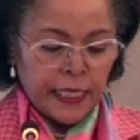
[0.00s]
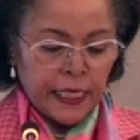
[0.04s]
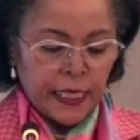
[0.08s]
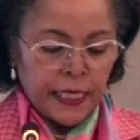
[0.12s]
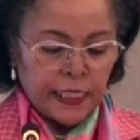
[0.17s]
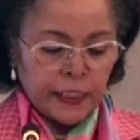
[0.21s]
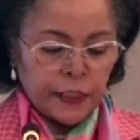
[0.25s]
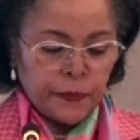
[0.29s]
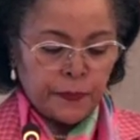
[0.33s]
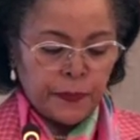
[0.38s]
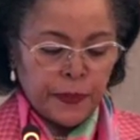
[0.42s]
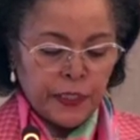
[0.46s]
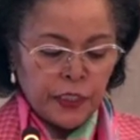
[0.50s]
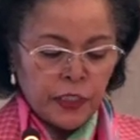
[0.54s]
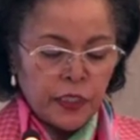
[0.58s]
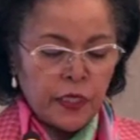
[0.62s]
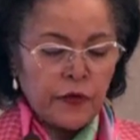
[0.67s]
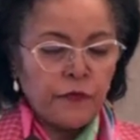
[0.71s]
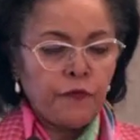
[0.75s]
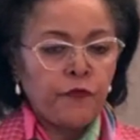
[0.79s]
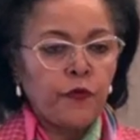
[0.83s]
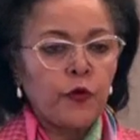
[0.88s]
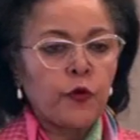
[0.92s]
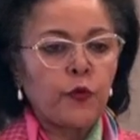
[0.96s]
especially
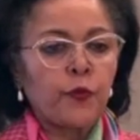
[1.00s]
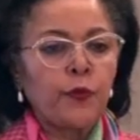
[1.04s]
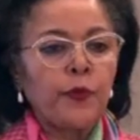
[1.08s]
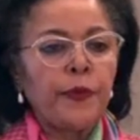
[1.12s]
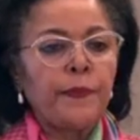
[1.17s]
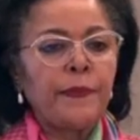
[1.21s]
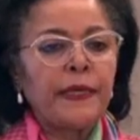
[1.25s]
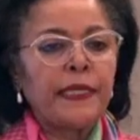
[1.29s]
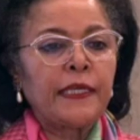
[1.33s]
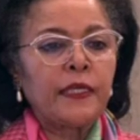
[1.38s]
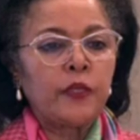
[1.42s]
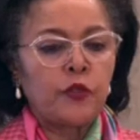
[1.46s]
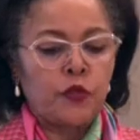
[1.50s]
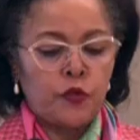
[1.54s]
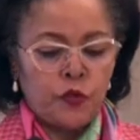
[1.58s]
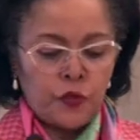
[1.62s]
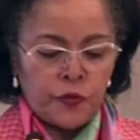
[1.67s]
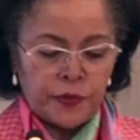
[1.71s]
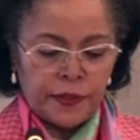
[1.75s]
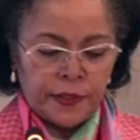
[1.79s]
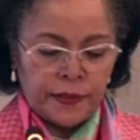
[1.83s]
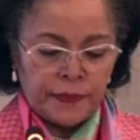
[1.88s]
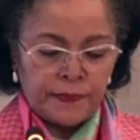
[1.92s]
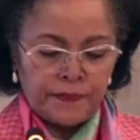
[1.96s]
for women and
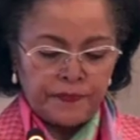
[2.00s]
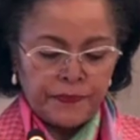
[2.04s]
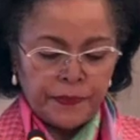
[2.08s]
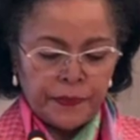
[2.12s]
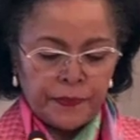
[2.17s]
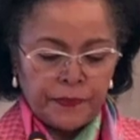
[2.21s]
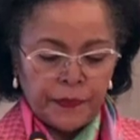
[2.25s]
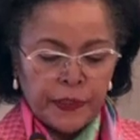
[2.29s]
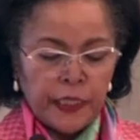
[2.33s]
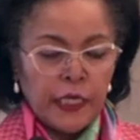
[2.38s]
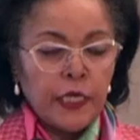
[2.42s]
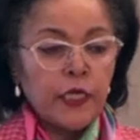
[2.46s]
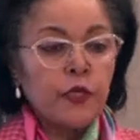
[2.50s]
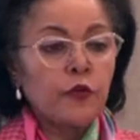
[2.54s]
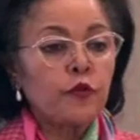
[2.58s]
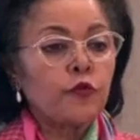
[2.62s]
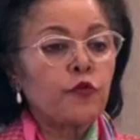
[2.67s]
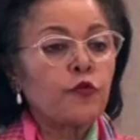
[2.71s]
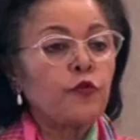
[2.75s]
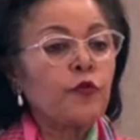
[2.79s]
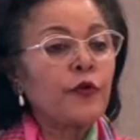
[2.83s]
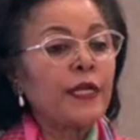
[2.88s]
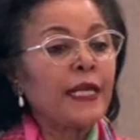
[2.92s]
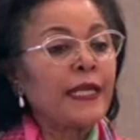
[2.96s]
youth in
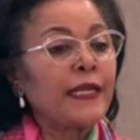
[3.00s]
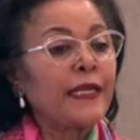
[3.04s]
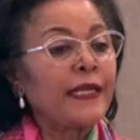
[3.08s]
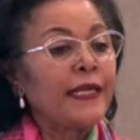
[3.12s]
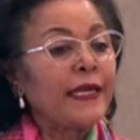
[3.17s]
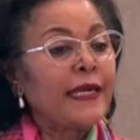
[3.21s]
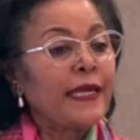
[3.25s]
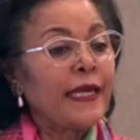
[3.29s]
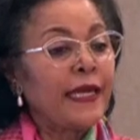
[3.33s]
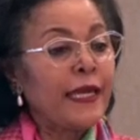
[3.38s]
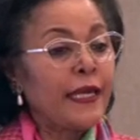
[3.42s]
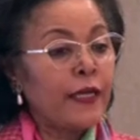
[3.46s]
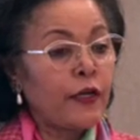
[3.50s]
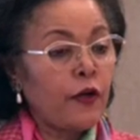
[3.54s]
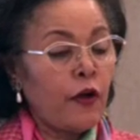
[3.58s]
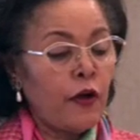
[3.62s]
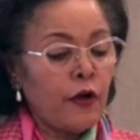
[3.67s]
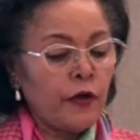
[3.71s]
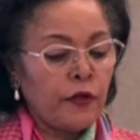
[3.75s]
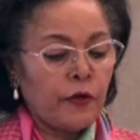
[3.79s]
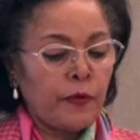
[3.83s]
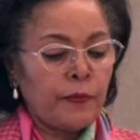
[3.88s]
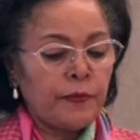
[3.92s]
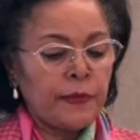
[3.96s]
rural
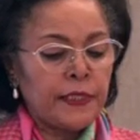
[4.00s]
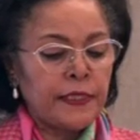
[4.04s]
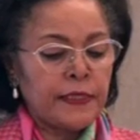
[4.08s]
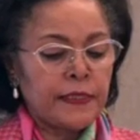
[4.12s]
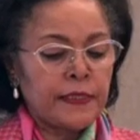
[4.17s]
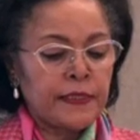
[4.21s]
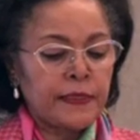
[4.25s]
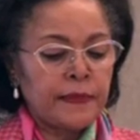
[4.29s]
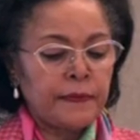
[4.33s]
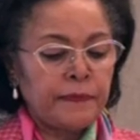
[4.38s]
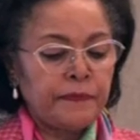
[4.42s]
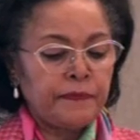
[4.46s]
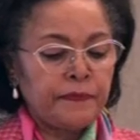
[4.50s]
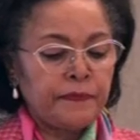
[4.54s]
economies.